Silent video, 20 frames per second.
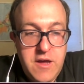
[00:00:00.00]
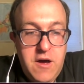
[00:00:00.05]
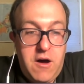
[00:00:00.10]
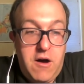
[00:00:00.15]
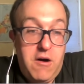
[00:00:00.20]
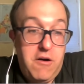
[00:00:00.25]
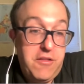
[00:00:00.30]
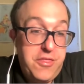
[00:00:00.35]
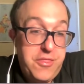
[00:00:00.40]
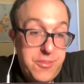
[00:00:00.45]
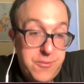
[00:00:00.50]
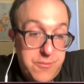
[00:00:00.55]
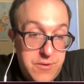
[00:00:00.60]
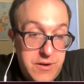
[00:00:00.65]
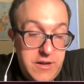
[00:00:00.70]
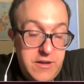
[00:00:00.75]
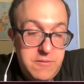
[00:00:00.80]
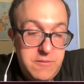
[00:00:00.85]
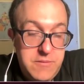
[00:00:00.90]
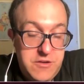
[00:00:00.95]
All
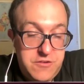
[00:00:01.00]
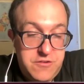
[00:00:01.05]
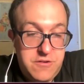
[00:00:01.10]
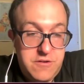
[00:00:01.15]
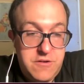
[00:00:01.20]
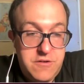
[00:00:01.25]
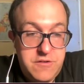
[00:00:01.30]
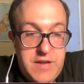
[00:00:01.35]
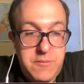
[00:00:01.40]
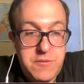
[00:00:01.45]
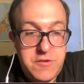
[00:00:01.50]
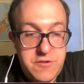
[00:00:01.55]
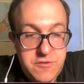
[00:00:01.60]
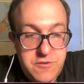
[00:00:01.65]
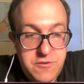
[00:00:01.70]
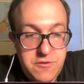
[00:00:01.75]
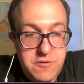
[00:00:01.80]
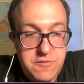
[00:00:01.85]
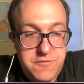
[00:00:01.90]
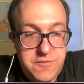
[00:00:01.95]
three commissioners, I was
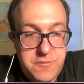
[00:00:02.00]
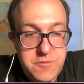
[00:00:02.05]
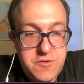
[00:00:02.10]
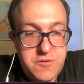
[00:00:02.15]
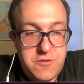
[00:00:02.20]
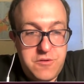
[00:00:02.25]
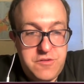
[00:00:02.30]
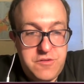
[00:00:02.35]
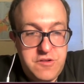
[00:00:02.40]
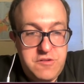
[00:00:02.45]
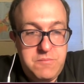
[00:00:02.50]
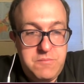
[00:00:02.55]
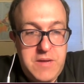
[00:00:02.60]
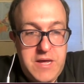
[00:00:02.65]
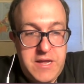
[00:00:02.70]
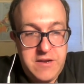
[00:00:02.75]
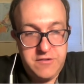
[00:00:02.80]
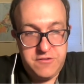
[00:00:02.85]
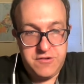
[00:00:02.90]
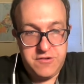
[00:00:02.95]
told from sources,
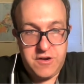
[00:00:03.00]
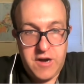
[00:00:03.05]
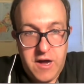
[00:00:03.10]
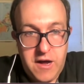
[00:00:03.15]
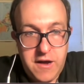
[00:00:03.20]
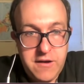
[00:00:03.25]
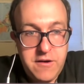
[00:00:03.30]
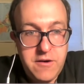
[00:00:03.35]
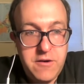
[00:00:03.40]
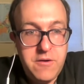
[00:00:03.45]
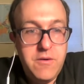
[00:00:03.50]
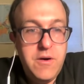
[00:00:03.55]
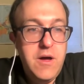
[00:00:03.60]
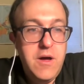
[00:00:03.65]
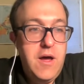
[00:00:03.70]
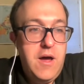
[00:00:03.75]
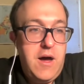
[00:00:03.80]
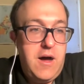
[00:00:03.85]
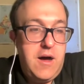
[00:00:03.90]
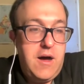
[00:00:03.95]
met in Chicago
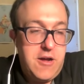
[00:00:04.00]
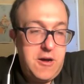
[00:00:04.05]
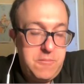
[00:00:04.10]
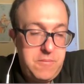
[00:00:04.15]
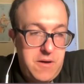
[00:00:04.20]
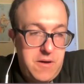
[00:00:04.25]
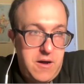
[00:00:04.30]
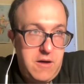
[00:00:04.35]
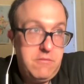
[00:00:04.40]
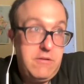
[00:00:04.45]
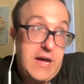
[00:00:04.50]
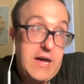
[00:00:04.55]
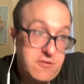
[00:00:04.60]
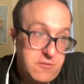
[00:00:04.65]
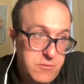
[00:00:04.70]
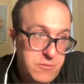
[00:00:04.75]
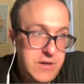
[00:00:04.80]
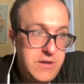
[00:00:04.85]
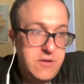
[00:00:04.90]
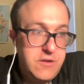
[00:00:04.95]

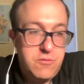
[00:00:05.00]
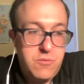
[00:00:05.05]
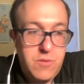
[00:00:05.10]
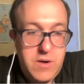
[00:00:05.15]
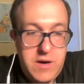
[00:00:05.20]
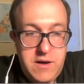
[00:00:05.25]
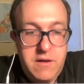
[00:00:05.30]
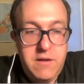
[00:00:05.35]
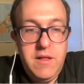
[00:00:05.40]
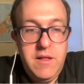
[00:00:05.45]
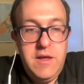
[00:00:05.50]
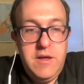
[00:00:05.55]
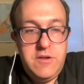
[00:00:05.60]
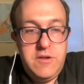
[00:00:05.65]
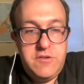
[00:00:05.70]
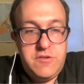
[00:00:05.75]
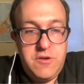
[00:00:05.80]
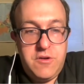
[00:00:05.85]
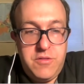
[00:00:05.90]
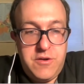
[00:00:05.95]
last week as well.
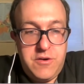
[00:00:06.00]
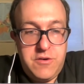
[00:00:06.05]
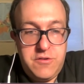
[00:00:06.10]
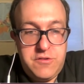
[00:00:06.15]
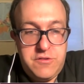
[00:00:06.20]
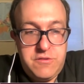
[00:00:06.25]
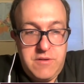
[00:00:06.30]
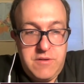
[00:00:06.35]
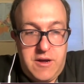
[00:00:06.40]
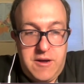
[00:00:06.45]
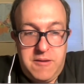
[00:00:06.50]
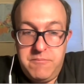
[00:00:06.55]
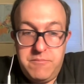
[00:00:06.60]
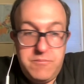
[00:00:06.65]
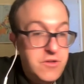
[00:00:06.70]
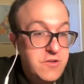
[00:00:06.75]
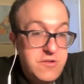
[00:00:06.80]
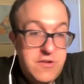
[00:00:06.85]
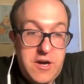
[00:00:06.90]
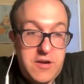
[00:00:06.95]
So there's
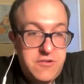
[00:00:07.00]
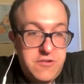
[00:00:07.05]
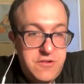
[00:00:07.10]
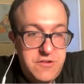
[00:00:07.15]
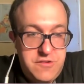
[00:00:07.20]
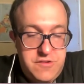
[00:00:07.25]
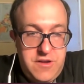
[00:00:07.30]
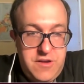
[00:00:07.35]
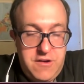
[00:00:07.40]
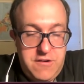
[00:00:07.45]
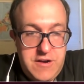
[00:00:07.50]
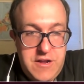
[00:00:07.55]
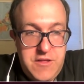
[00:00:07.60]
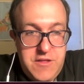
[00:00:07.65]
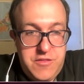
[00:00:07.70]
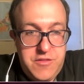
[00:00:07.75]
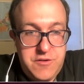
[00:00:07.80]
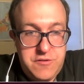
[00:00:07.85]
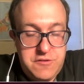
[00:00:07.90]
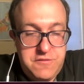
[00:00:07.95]
discussions here. And I
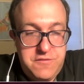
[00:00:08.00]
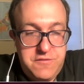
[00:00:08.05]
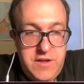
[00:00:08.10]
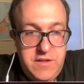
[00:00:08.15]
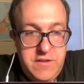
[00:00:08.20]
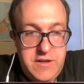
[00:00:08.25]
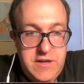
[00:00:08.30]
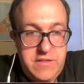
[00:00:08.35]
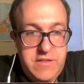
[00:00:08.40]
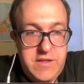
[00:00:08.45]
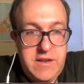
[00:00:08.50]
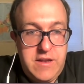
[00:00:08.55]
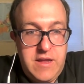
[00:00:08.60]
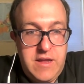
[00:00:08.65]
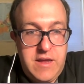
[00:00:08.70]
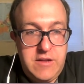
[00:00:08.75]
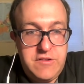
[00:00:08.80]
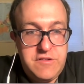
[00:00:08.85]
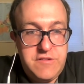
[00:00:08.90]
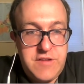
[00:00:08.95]
think there's a feeling that
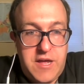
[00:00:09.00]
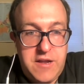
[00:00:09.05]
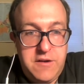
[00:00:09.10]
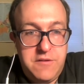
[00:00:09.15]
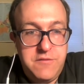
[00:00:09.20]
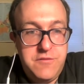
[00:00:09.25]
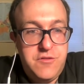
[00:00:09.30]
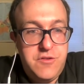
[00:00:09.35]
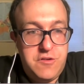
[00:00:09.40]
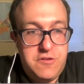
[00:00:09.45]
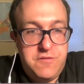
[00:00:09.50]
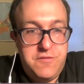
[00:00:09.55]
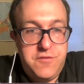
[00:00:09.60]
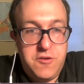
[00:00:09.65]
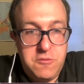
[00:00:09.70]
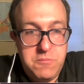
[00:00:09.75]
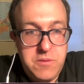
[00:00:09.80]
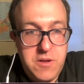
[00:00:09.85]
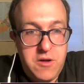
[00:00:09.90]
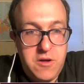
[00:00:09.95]
instead of just
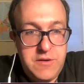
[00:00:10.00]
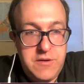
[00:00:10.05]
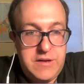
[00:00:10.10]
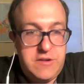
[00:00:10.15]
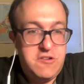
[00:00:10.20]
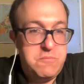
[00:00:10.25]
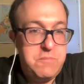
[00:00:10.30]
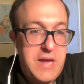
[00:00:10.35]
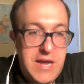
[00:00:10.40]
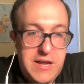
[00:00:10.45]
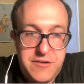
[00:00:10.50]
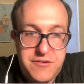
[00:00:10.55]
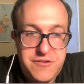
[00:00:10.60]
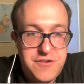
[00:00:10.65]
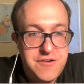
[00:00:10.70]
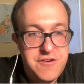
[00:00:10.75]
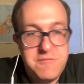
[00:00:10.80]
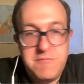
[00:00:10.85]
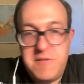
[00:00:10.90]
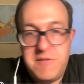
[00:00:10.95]
full-blown
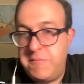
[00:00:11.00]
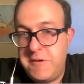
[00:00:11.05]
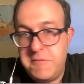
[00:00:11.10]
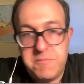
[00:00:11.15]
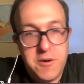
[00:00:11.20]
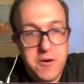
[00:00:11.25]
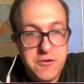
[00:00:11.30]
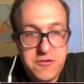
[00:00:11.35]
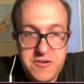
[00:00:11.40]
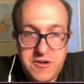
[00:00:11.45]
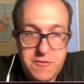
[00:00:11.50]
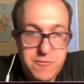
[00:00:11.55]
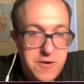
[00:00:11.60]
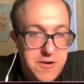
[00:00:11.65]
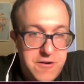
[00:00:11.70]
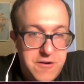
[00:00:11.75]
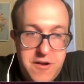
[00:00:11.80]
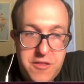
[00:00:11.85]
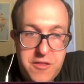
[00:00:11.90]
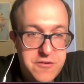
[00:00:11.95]
expansion and maybe poaching
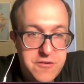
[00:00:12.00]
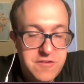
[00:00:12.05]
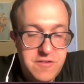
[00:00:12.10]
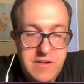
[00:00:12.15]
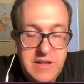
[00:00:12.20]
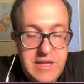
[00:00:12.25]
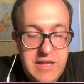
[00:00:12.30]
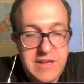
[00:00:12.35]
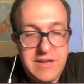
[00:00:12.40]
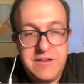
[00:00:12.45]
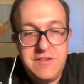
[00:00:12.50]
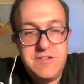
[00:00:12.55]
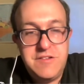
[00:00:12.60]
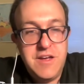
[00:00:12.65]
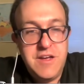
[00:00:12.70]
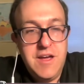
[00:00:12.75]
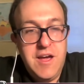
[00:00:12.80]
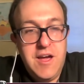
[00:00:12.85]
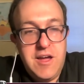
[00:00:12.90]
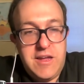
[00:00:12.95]
one another's leagues,
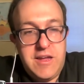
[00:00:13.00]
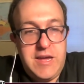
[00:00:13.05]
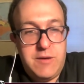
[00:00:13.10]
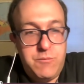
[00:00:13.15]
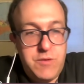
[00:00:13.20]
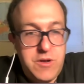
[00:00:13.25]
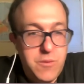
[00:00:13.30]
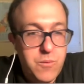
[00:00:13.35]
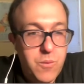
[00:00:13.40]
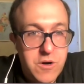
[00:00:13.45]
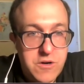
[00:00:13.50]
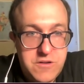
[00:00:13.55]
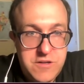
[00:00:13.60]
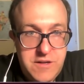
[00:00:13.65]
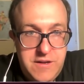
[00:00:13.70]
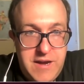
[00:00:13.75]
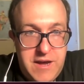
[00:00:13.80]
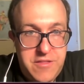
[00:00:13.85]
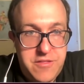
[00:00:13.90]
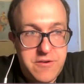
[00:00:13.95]
can we work
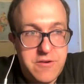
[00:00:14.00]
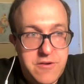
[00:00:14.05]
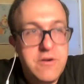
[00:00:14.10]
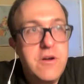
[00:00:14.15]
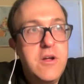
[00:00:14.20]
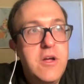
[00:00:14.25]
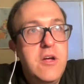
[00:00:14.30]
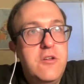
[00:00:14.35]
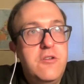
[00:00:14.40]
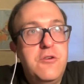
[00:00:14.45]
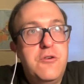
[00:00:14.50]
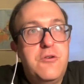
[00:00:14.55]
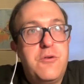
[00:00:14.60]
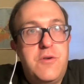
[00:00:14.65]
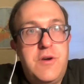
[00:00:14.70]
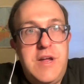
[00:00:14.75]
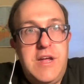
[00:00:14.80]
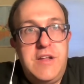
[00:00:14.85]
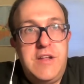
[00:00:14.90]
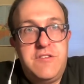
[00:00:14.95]
together to
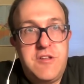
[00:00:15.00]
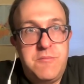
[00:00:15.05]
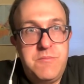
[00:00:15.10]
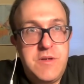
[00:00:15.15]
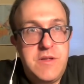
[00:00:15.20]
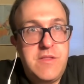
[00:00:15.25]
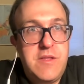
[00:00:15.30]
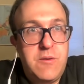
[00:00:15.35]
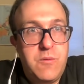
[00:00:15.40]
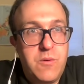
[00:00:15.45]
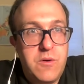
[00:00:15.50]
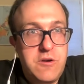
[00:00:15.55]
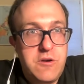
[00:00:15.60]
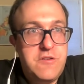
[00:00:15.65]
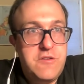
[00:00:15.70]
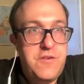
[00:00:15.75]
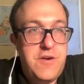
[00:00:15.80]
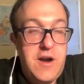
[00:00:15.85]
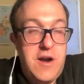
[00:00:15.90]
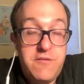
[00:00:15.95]
create something that works
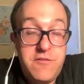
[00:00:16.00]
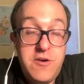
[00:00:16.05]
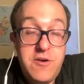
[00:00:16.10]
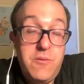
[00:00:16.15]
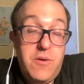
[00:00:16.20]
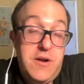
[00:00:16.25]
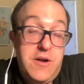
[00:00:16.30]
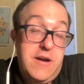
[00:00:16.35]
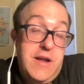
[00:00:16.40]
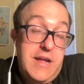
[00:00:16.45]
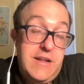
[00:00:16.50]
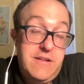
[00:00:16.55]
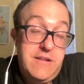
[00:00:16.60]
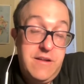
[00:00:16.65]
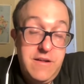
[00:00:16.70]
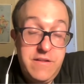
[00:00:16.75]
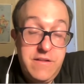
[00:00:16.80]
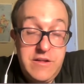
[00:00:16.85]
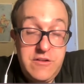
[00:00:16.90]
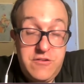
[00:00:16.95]
for everyone and
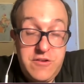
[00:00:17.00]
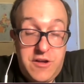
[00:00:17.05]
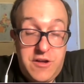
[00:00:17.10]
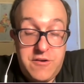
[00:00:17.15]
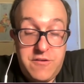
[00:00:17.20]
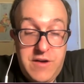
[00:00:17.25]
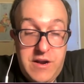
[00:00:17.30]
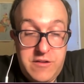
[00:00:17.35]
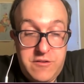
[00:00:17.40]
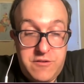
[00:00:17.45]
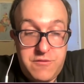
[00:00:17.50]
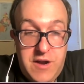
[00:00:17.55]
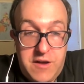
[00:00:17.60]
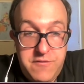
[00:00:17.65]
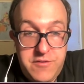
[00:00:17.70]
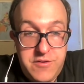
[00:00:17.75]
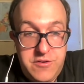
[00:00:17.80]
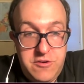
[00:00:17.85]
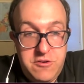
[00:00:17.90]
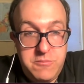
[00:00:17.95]
ideally generates
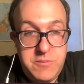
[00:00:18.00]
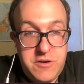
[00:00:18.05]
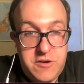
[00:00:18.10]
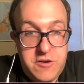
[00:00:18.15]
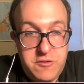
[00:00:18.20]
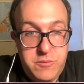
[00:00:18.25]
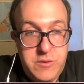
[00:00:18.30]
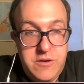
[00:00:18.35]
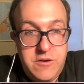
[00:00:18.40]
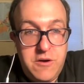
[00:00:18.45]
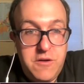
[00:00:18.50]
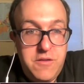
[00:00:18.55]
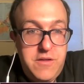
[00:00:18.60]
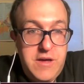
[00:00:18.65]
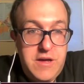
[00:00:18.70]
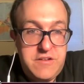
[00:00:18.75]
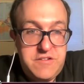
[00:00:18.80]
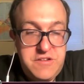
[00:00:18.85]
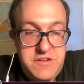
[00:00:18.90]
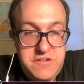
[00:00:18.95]
revenue? Because we know
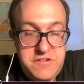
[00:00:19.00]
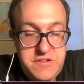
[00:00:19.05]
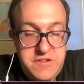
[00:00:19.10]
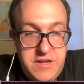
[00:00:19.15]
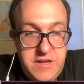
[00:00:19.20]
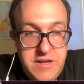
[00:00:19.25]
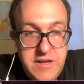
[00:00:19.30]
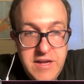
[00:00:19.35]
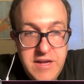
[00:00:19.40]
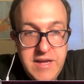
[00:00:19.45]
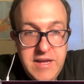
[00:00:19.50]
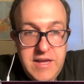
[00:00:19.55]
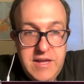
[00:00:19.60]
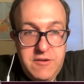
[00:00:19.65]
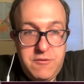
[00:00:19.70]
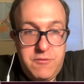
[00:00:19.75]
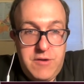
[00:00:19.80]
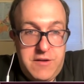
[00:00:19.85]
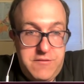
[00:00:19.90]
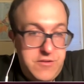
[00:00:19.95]
the SEC
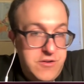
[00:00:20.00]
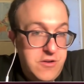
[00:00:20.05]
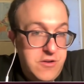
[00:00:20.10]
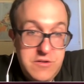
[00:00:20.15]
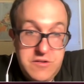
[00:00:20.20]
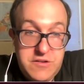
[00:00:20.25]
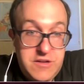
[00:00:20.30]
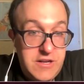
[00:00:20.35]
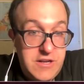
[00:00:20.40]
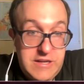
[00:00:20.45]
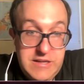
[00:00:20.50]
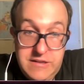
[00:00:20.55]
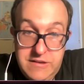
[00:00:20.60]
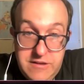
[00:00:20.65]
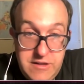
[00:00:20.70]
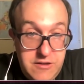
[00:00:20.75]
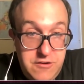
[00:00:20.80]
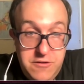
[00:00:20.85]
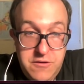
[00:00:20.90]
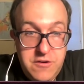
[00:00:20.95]
revenue is going to
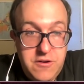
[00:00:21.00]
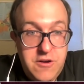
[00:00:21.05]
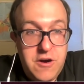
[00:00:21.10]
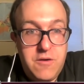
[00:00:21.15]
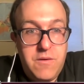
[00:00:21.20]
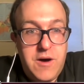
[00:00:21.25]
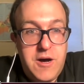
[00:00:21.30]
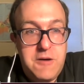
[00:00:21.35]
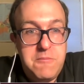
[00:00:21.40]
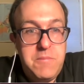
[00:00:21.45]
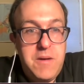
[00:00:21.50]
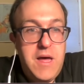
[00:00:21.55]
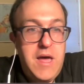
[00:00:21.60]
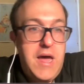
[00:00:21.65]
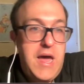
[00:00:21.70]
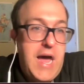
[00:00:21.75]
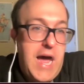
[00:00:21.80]
continue to go up.